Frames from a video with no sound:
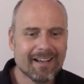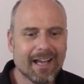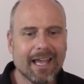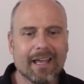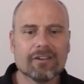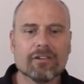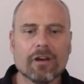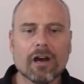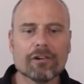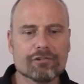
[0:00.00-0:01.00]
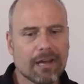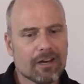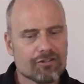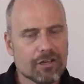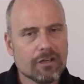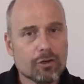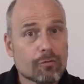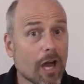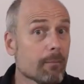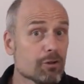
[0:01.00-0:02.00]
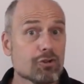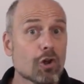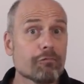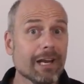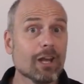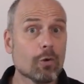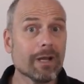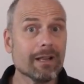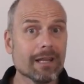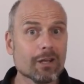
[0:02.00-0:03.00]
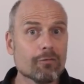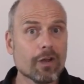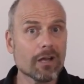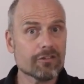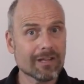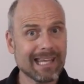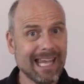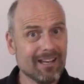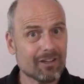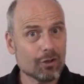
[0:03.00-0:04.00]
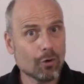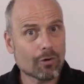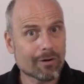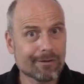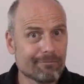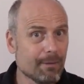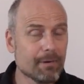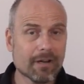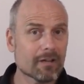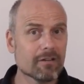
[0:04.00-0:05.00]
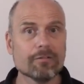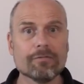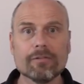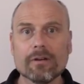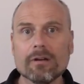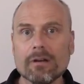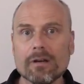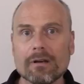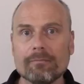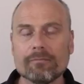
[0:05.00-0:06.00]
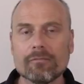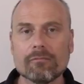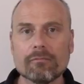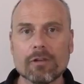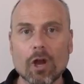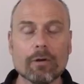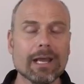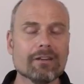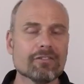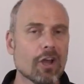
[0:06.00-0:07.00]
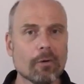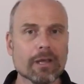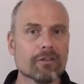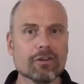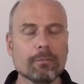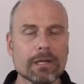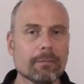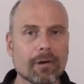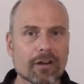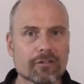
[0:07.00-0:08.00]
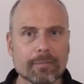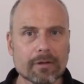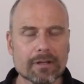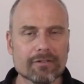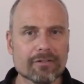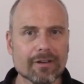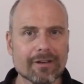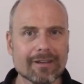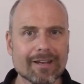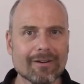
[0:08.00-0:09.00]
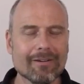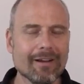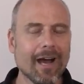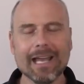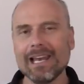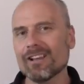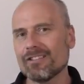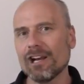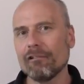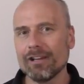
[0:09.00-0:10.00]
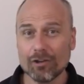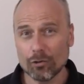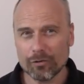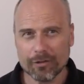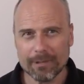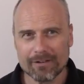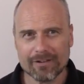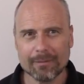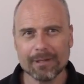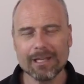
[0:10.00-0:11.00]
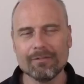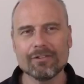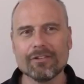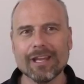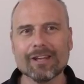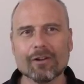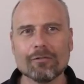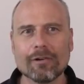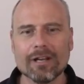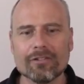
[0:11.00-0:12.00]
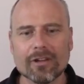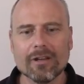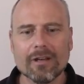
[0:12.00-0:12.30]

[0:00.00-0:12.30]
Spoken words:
And our strategy: you've got to mature really quickly. You've got to get your reproductive gonads going as humanly possible. It's highly accelerated naughty bits, I believe, is the technical phrase.